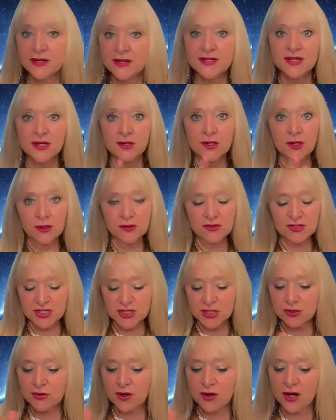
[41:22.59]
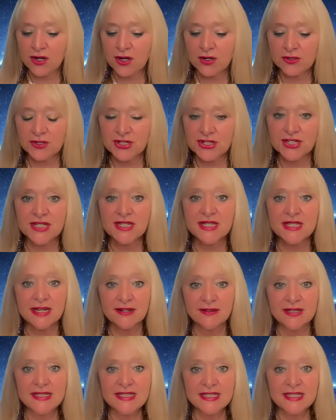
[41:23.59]
So conscious or unconscious,
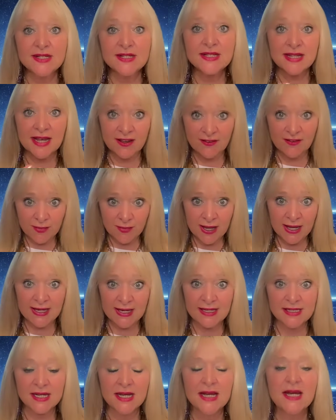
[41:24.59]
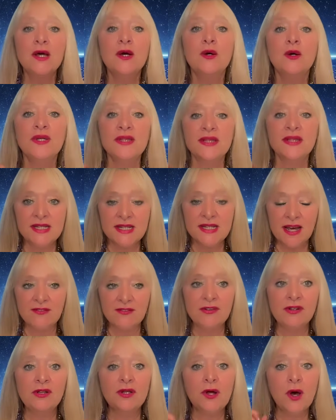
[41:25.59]
there are deals they've made with the
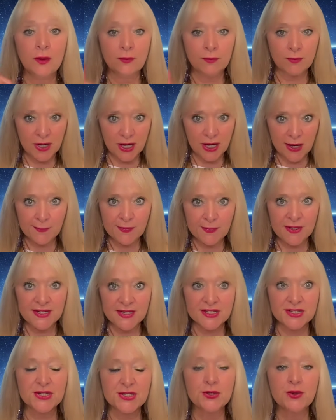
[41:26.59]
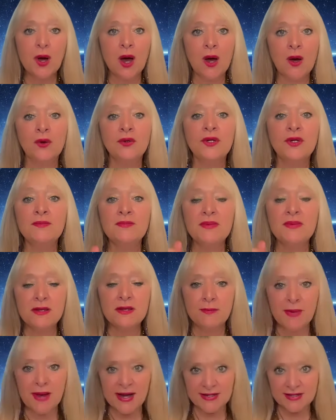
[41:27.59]
devil on purpose to own and be
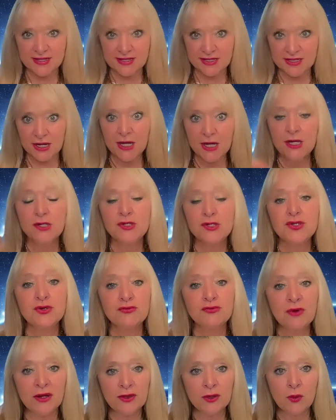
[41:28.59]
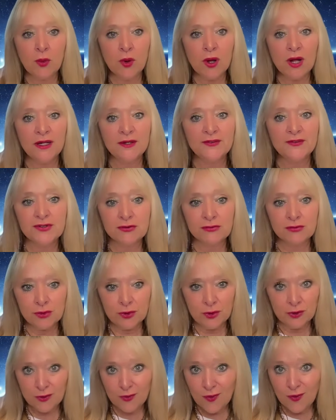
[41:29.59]
the best, to run the world, to
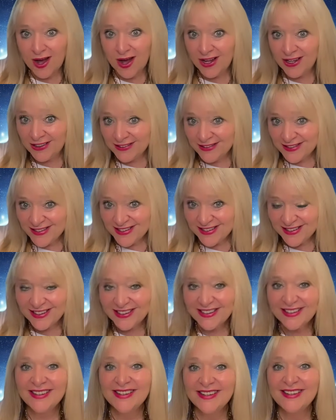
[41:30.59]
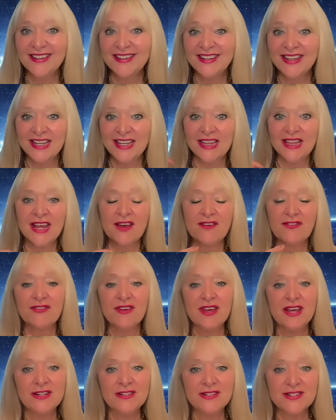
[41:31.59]
rule the world in their
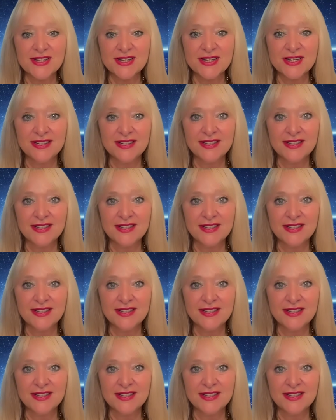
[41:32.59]
field,